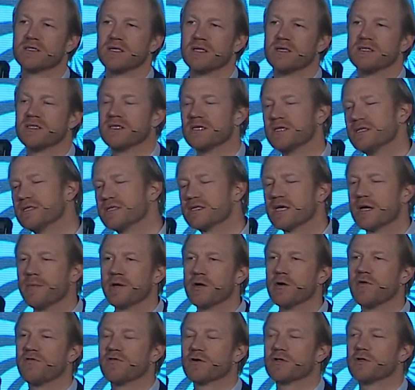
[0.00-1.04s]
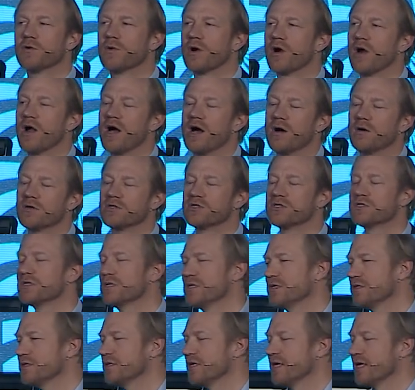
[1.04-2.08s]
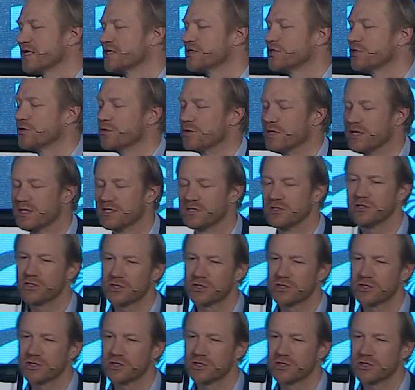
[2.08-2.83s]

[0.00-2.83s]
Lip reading: And he said, he's coming over to our house in the next 2 weeks. You